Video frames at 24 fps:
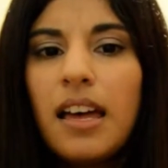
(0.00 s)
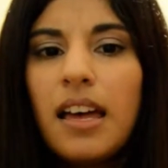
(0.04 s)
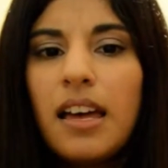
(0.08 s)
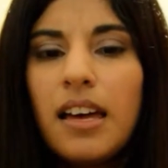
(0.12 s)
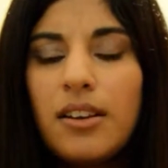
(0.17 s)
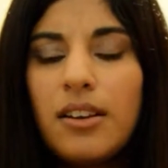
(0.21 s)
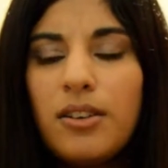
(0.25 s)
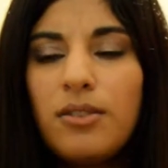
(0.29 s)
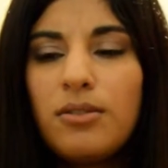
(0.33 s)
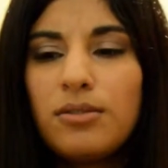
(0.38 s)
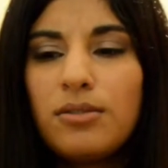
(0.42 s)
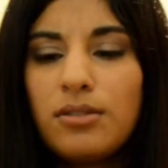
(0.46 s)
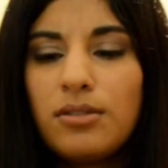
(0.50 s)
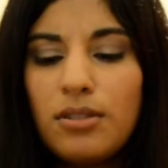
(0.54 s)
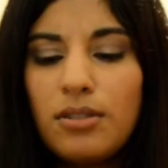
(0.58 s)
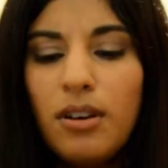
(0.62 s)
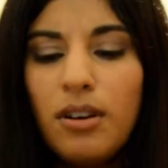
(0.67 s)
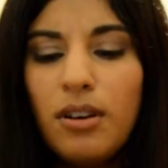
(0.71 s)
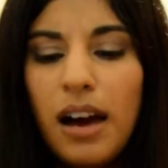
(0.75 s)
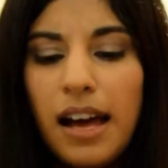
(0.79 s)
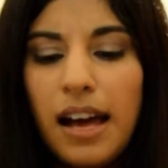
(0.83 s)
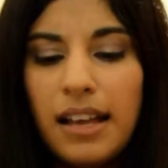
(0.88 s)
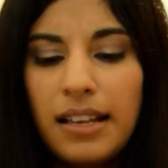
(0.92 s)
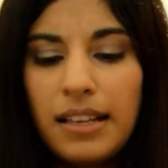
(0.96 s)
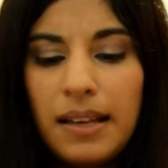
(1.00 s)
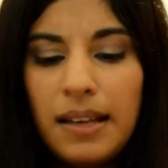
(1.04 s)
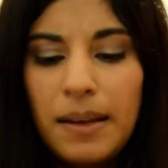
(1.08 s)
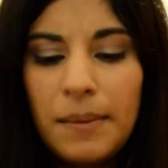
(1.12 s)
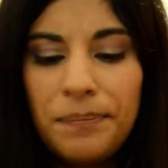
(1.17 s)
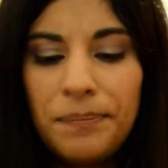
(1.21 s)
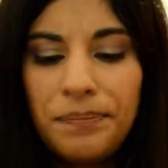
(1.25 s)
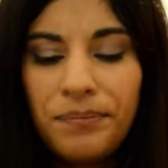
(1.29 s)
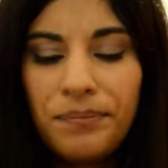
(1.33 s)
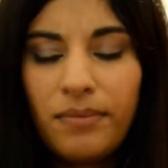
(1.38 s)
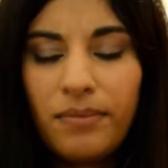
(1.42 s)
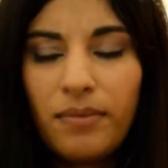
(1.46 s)
And also
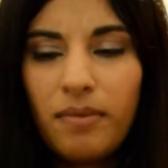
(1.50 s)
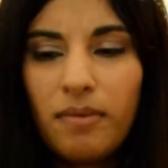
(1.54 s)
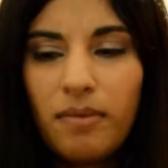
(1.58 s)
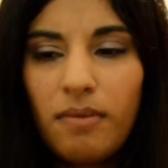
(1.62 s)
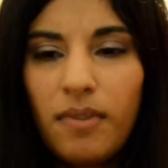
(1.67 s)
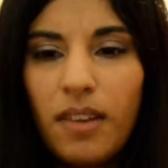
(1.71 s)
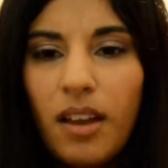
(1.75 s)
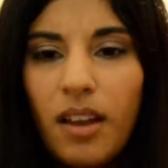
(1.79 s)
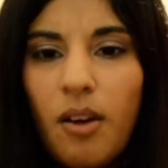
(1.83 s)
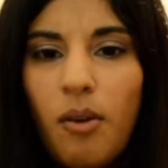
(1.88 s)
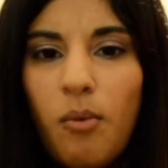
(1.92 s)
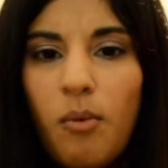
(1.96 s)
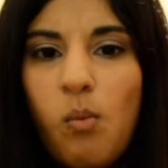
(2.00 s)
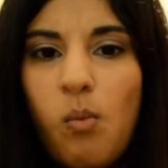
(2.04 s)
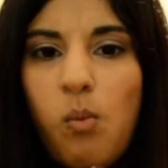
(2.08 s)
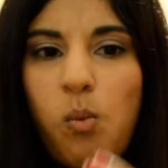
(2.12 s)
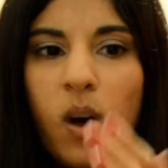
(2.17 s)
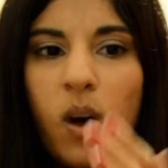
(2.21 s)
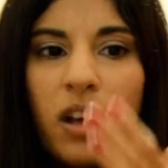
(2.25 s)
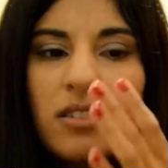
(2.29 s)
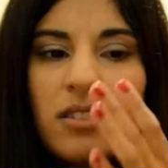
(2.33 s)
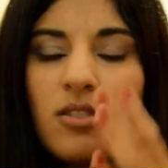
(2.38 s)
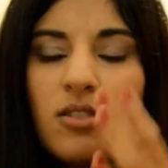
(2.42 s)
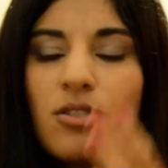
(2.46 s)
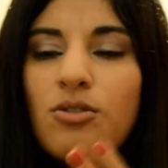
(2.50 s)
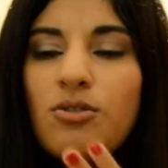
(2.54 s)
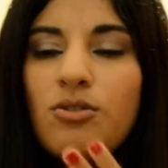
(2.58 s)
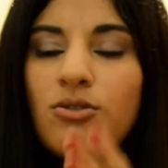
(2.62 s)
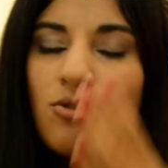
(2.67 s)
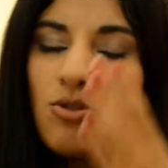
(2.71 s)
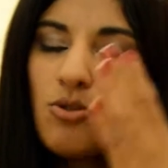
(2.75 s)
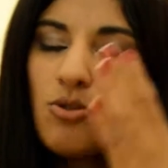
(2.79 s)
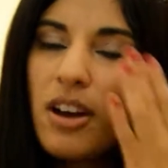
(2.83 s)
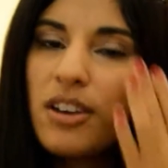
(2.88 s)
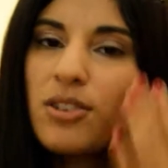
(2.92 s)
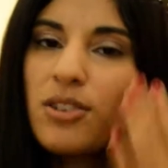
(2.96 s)
once you
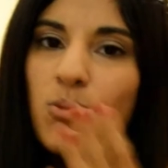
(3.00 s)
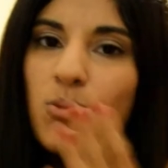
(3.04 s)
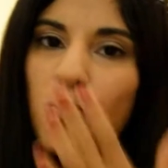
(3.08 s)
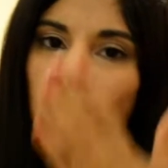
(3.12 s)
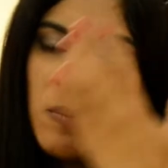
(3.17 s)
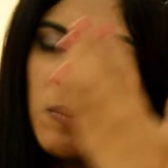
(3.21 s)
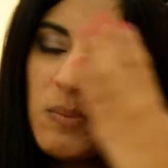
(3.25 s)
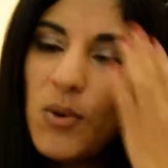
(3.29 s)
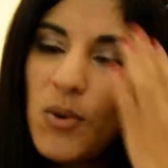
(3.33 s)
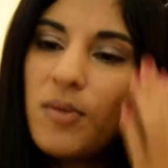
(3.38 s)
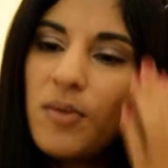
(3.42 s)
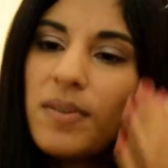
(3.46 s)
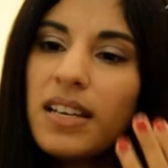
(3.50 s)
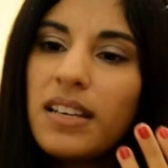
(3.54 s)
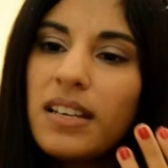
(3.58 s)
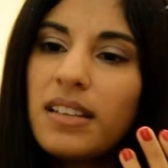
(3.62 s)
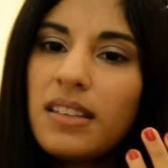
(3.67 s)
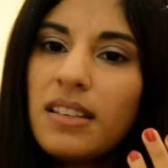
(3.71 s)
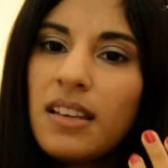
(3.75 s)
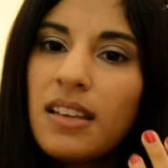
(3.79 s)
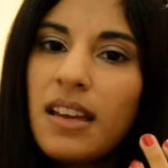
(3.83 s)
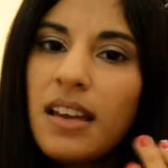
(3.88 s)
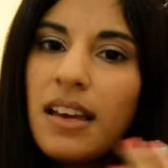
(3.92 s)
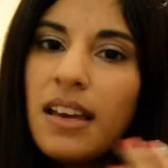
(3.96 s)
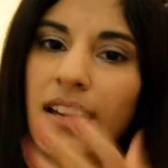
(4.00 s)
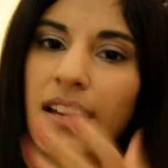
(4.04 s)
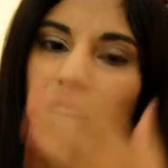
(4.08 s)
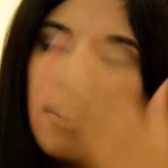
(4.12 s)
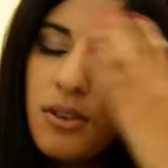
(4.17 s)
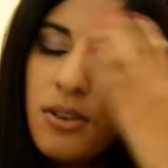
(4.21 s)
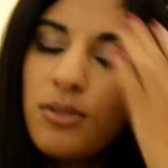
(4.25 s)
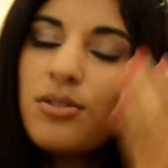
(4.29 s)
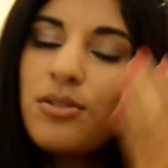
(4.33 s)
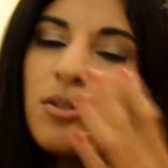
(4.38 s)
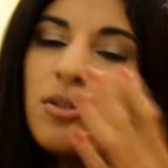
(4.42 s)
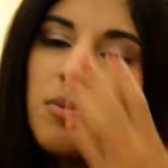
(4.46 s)
try to remove it, it
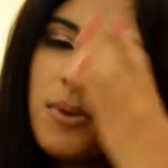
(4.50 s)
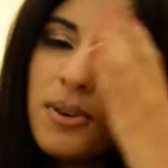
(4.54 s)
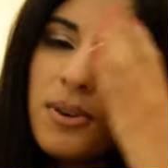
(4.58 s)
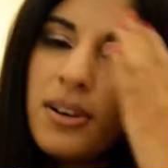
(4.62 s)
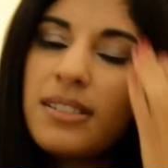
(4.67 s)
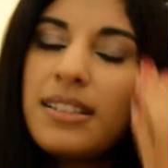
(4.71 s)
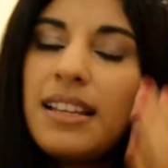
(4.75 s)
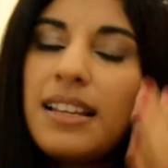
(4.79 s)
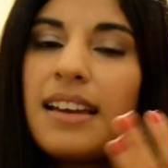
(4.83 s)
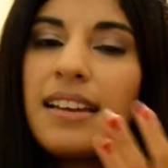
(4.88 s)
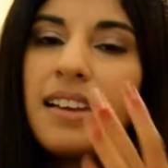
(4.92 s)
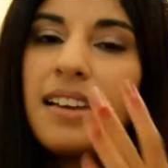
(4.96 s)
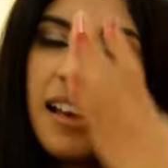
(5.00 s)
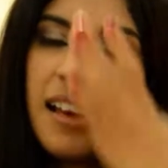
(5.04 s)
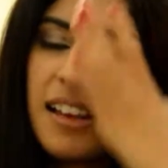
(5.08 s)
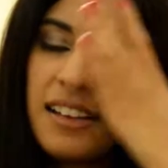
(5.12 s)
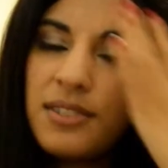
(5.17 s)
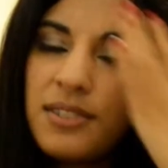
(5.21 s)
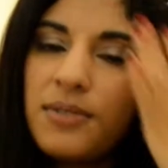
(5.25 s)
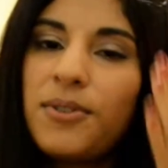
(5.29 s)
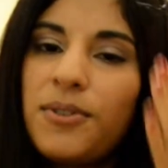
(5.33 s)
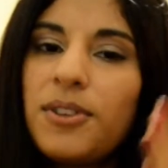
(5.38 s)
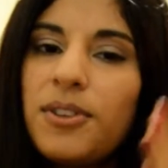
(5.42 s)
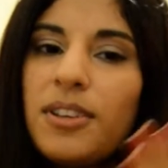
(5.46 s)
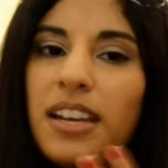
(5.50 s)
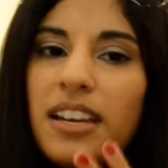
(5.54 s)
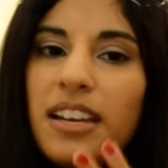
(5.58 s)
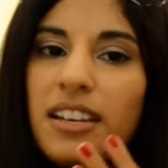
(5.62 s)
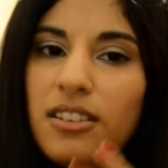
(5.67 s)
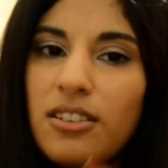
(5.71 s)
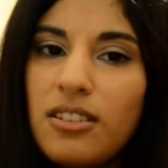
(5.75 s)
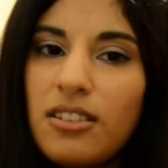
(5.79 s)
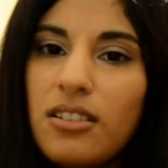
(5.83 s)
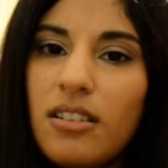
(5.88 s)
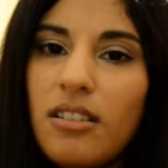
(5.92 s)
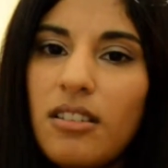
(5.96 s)
also works like
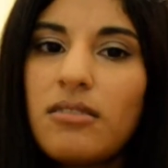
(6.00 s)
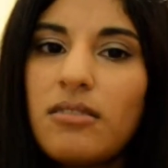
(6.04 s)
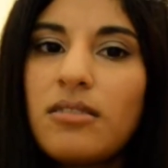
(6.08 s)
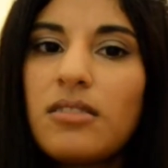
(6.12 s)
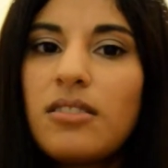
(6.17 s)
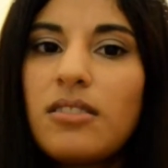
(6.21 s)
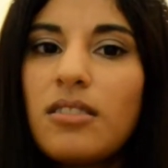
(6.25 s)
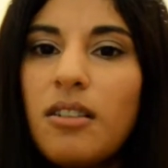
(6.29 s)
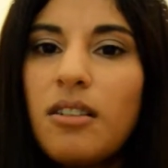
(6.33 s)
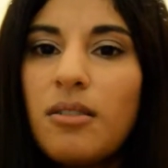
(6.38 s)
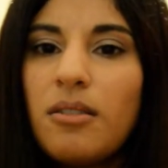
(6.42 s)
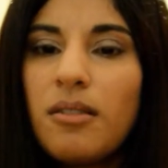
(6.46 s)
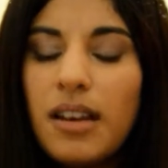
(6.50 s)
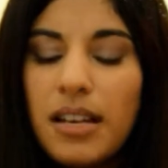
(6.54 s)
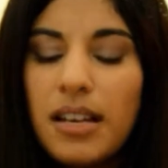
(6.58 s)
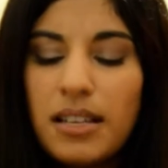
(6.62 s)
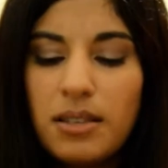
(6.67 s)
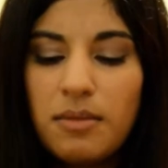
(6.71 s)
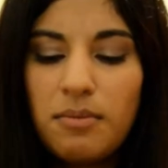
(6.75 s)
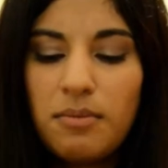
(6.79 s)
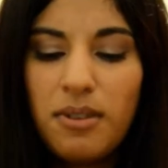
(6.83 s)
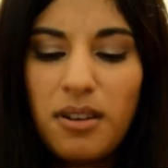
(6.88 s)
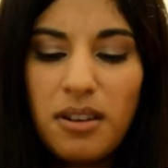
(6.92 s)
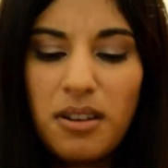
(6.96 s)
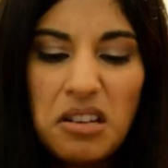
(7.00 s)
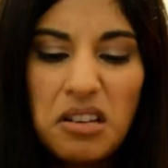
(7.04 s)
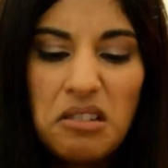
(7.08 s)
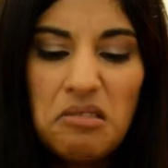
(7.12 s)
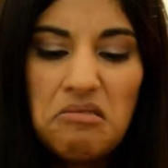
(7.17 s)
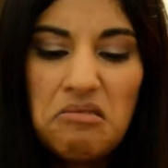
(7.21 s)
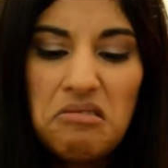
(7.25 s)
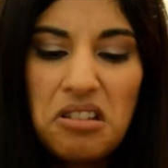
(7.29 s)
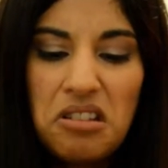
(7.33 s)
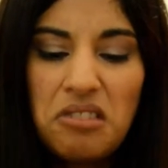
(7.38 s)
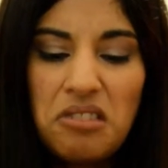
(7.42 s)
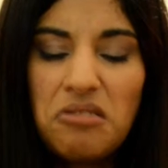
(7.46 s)
exfoliation, so it's
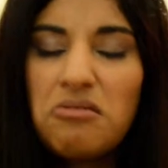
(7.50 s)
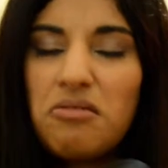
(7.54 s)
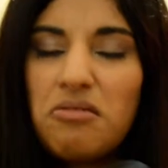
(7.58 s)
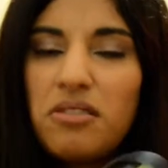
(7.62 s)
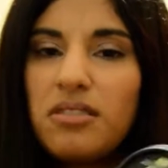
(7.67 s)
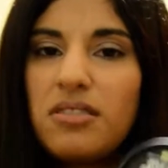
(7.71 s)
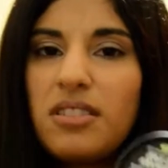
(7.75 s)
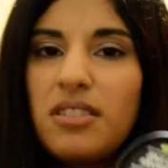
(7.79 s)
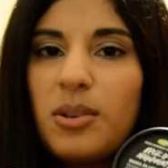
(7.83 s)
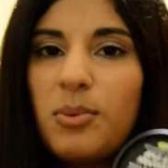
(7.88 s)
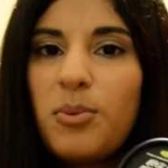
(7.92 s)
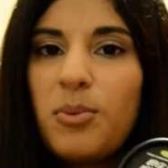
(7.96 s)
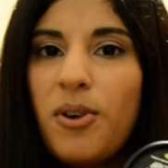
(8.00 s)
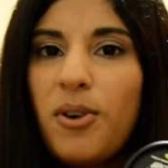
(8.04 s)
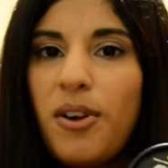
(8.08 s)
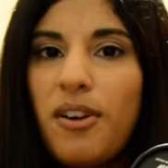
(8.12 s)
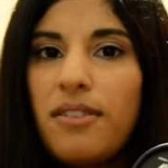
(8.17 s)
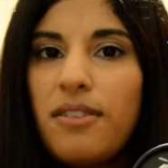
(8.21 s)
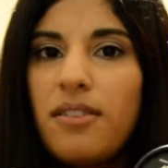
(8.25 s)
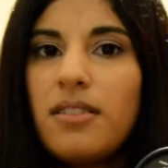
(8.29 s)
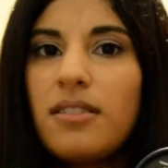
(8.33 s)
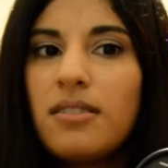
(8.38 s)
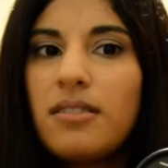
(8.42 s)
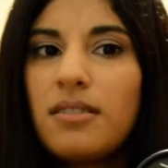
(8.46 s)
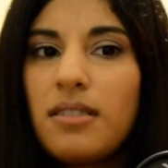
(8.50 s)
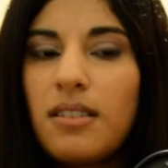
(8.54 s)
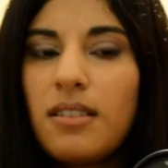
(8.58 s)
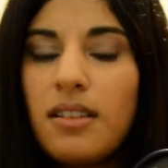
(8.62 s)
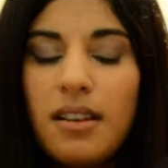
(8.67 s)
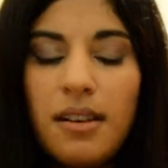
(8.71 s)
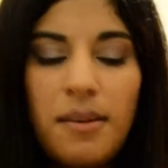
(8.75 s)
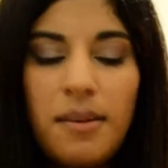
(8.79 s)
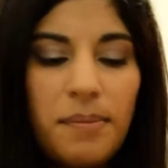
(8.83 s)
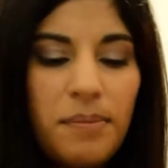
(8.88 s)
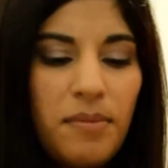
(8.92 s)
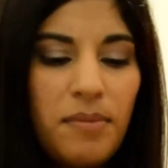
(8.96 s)
very interesting product
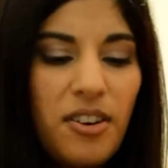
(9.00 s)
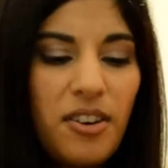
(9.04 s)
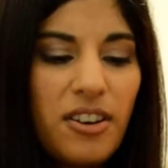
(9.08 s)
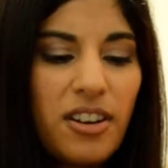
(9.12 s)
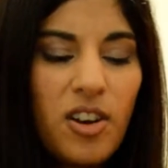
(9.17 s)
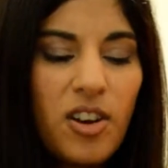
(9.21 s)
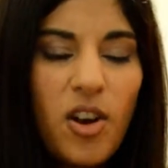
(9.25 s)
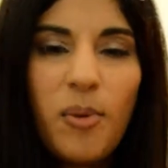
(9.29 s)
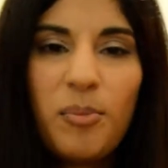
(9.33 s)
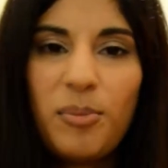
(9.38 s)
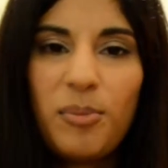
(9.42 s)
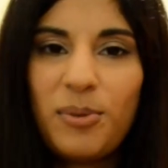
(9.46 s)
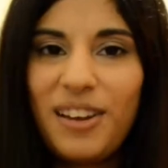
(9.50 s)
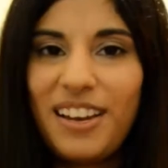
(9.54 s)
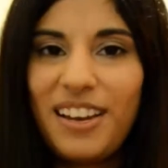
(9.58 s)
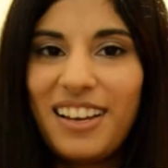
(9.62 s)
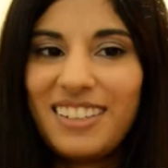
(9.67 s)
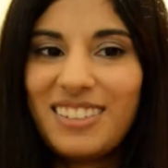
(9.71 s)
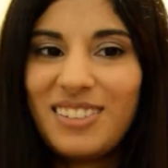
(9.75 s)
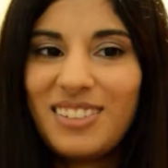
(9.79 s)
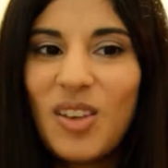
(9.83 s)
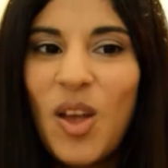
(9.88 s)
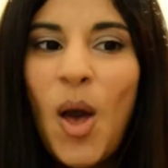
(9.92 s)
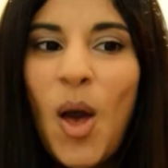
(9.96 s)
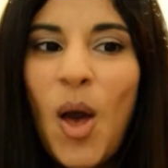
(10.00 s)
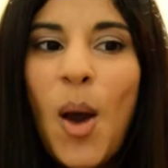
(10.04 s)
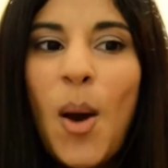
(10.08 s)
and very complex,